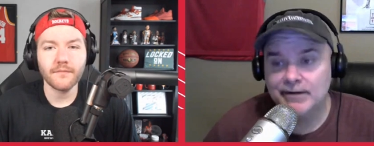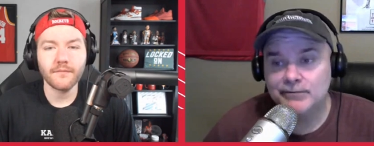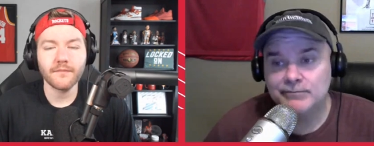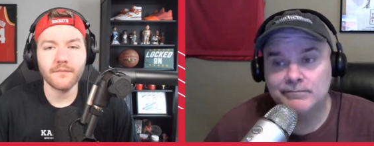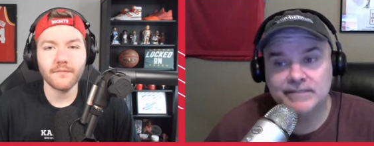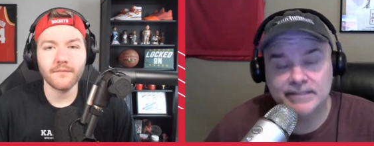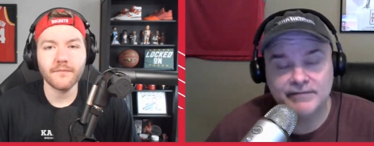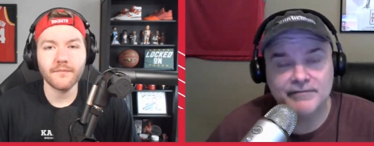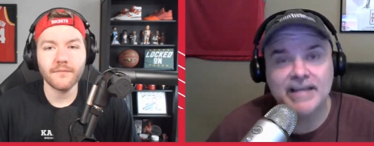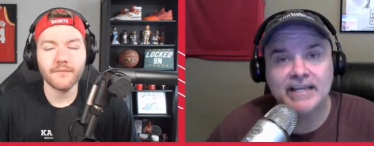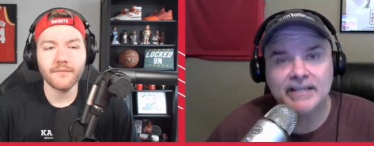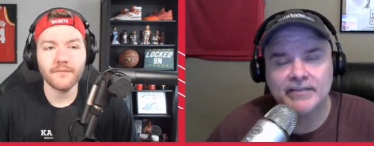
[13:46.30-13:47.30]
Speaker 1: you know
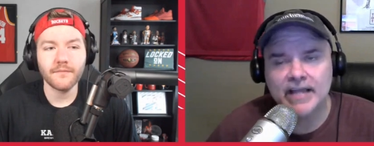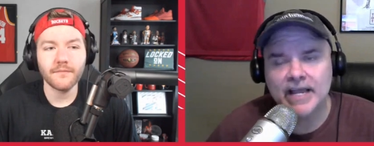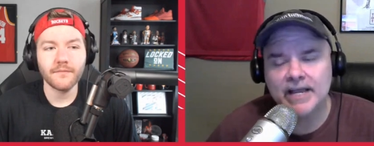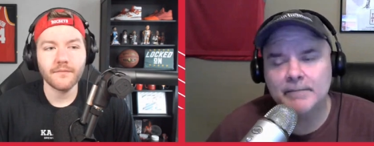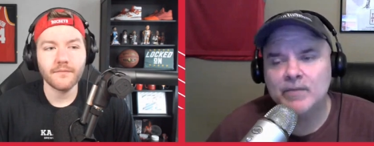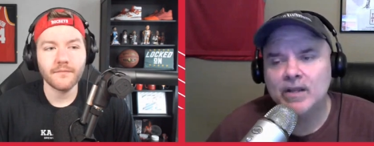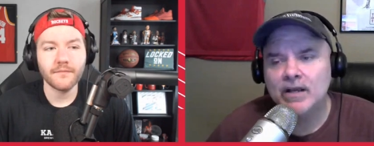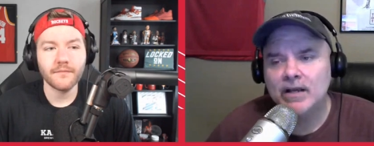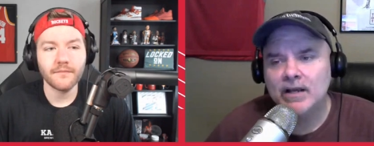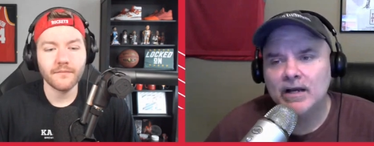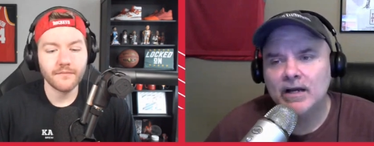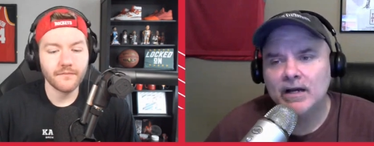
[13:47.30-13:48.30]
defending the game
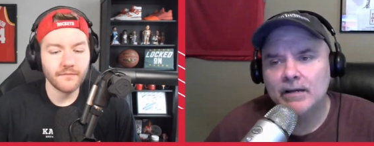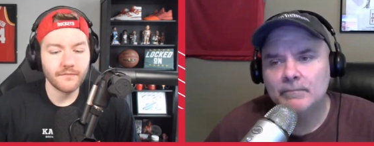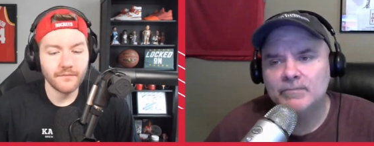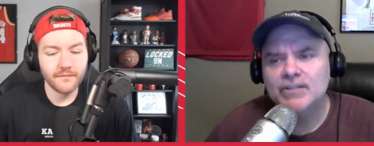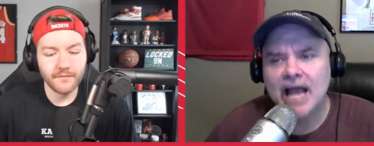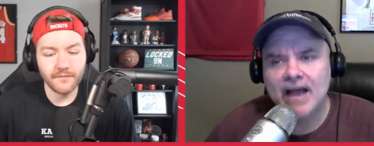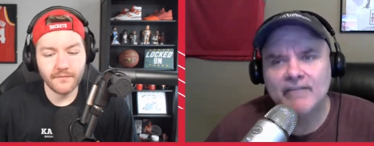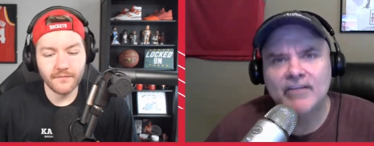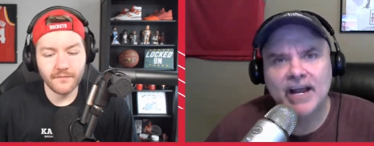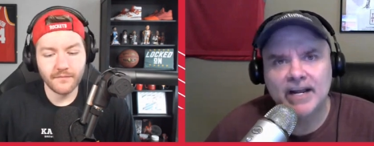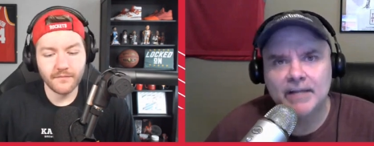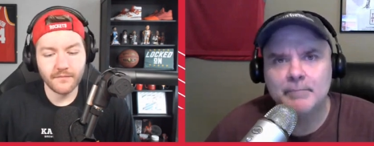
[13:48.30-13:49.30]
um, to have the
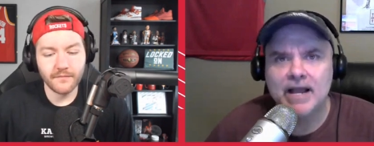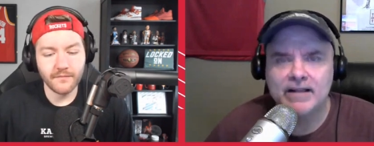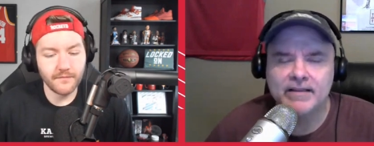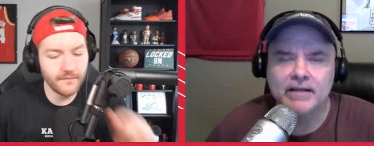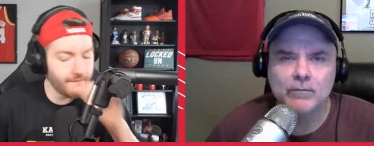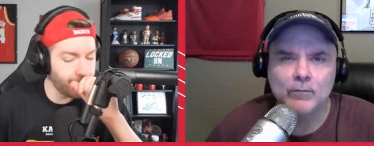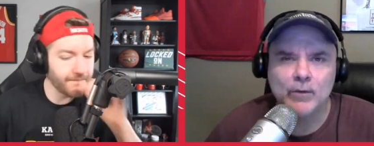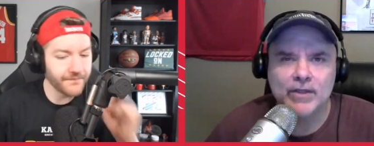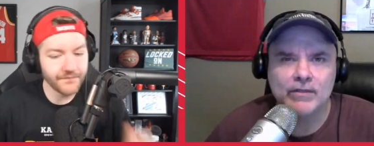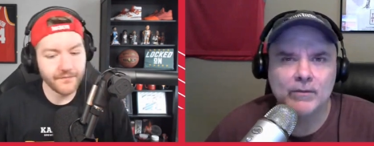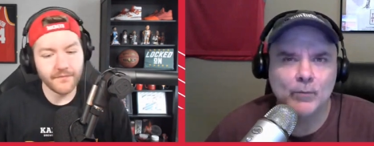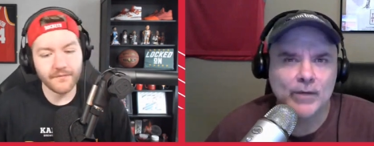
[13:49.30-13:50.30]
kind of impact that we
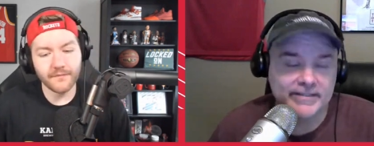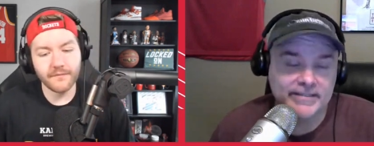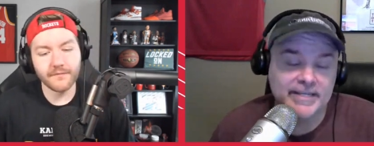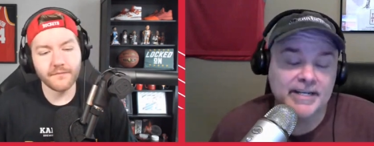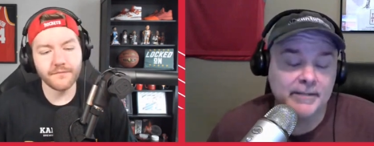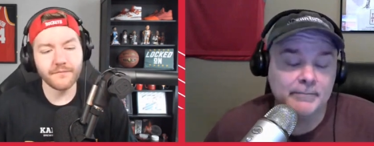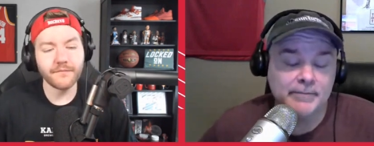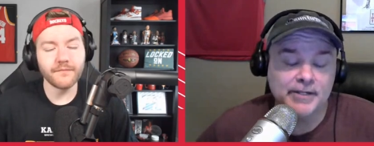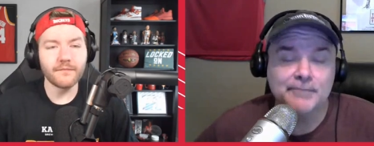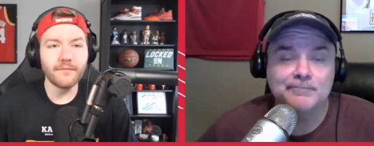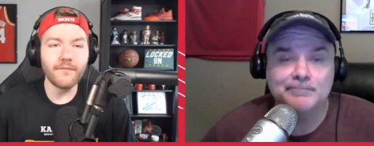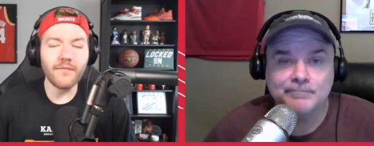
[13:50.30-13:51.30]
we see in him. You
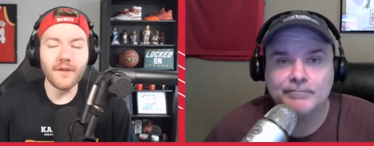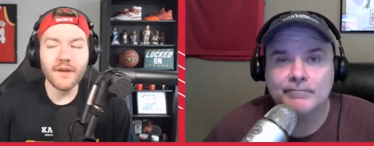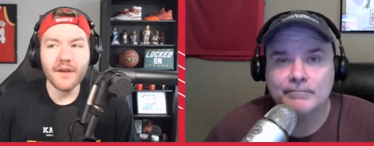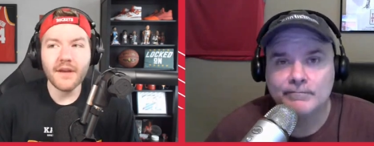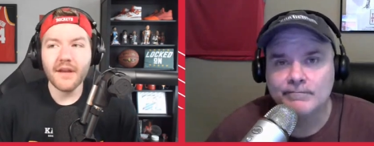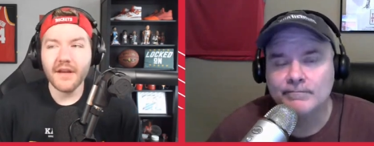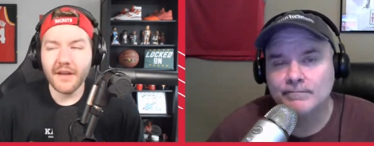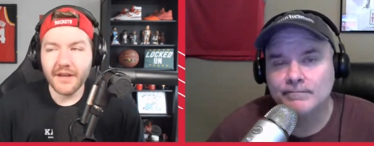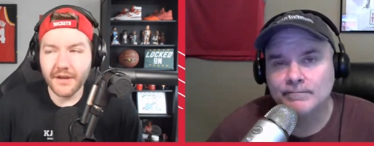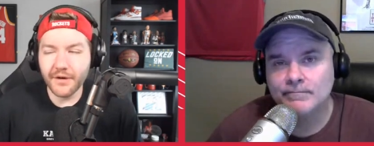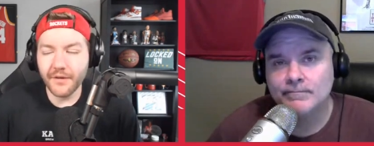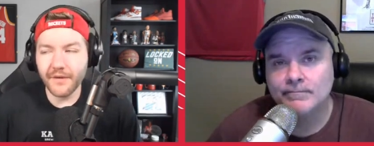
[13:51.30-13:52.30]
know.
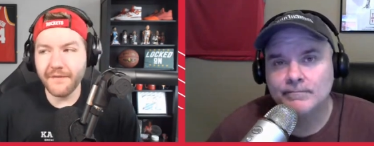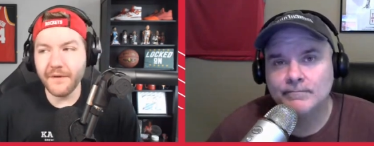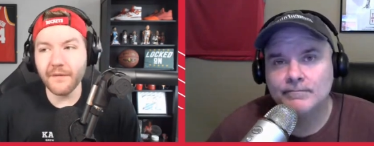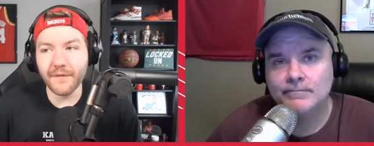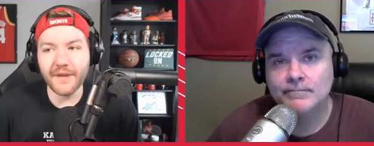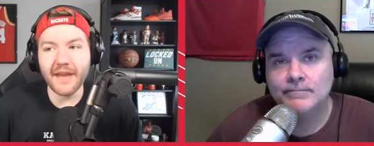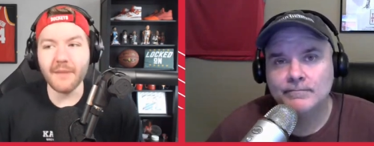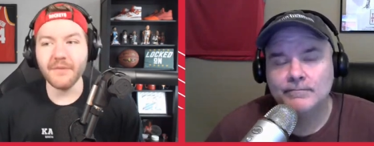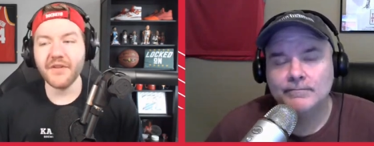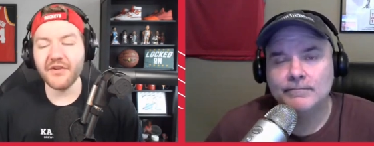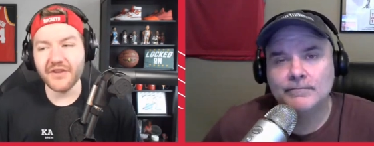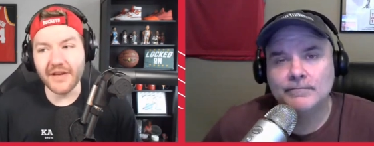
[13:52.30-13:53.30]
Speaker 2: You know, the feel for the game
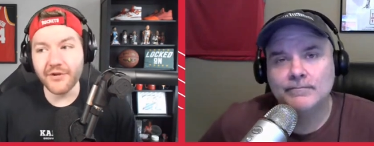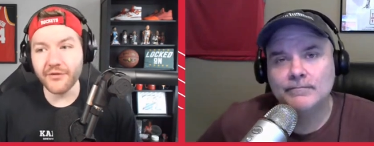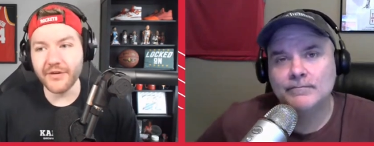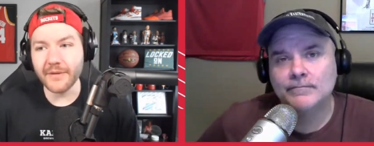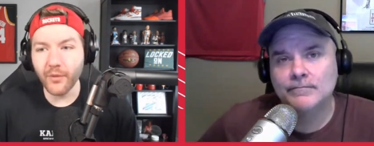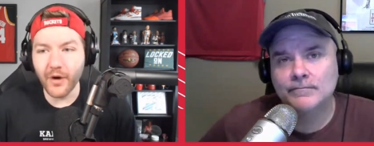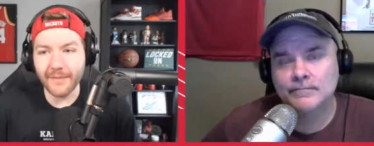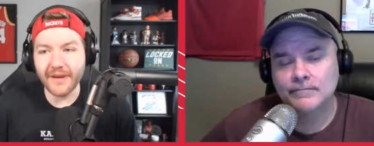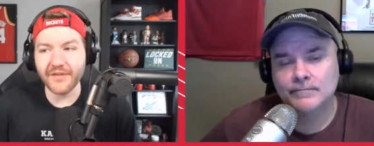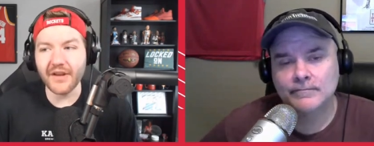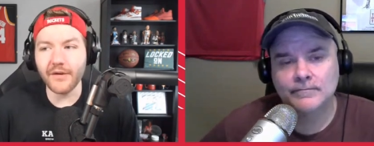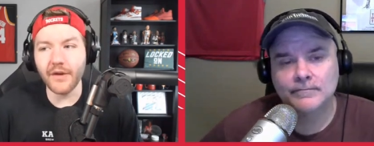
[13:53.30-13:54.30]
is such an interesting point
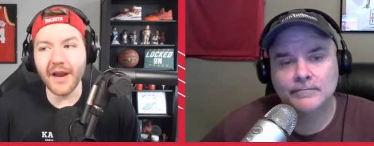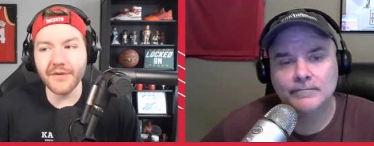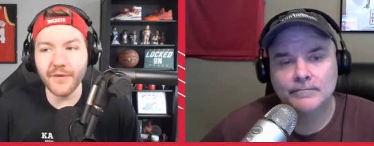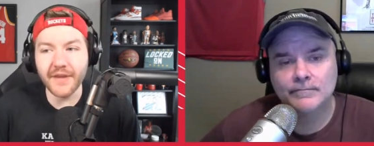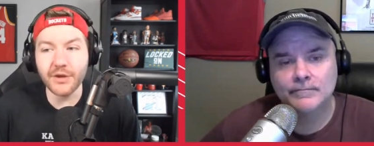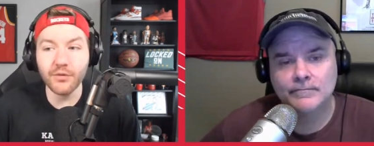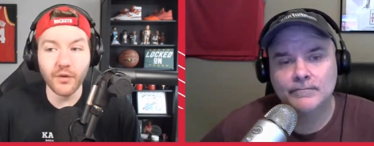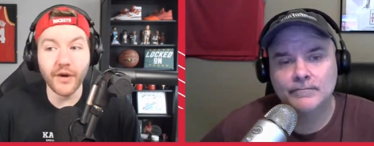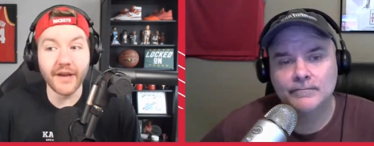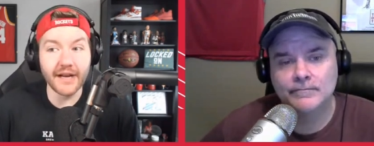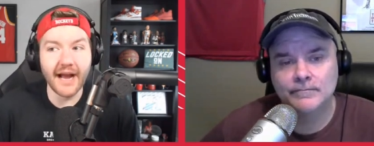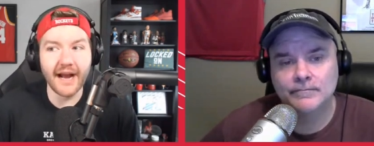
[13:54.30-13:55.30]
because I, I do think you
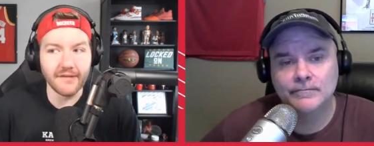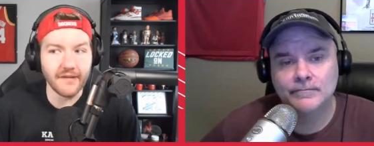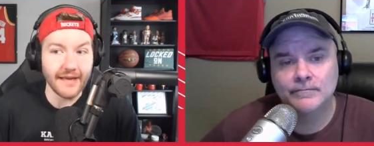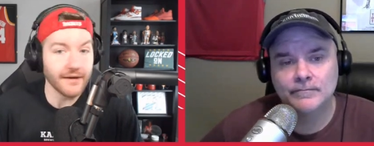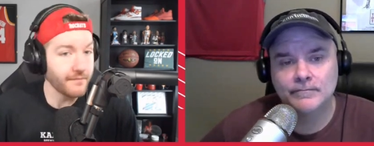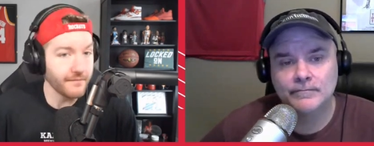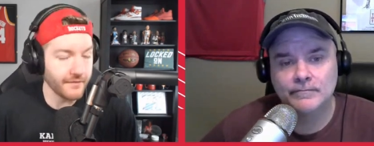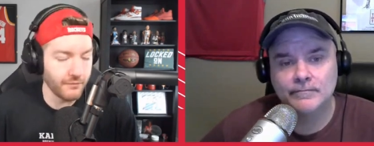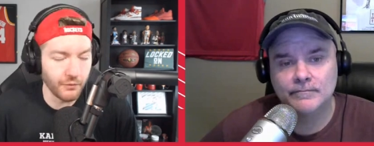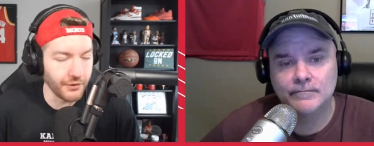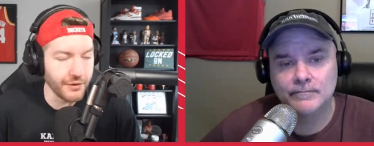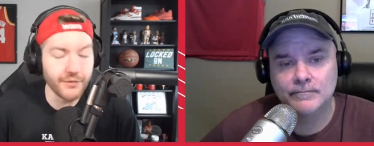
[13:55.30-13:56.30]
look at a guy like,
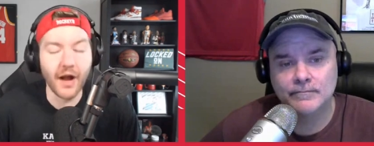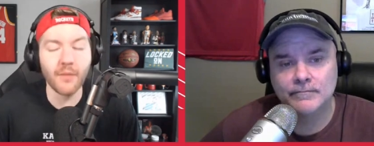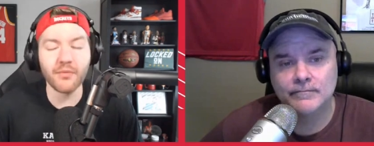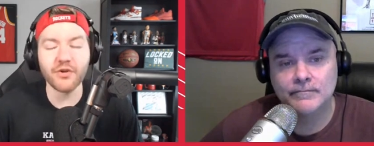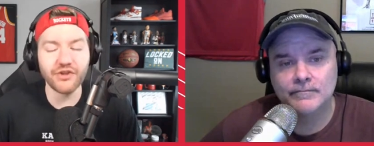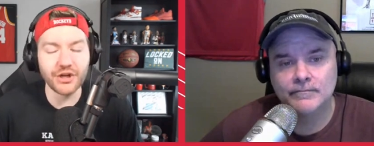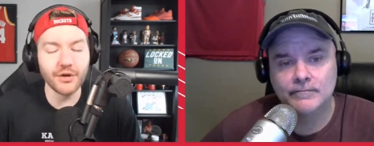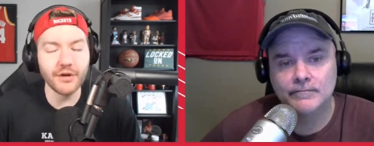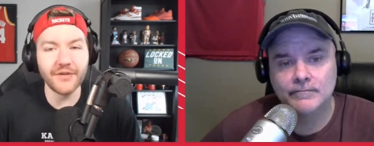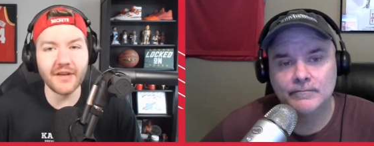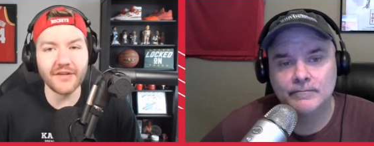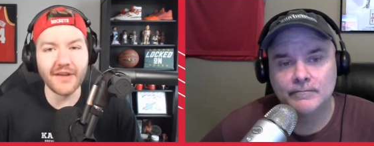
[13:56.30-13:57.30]
we'll use Alperen
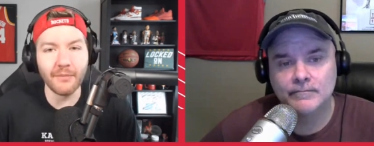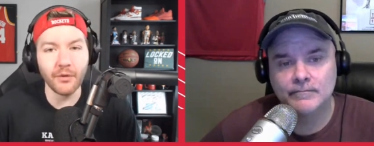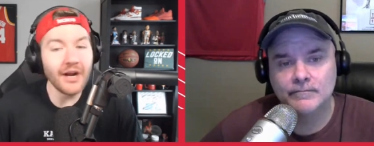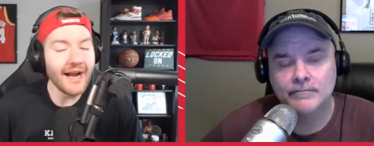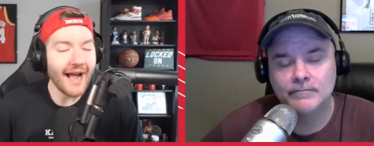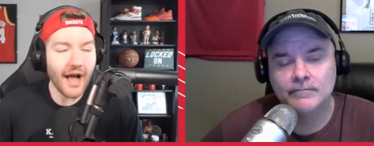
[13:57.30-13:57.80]
Sengun as the example.